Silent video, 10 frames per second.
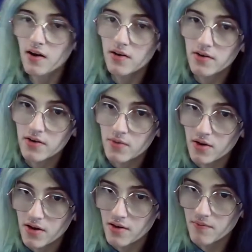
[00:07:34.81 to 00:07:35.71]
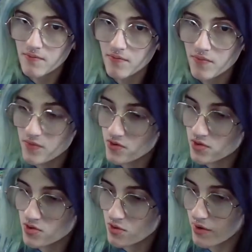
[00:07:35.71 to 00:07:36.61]
You're going to want to
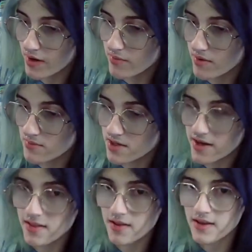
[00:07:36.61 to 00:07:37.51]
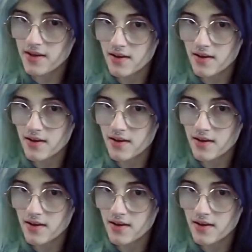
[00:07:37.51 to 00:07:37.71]
grab them tightly.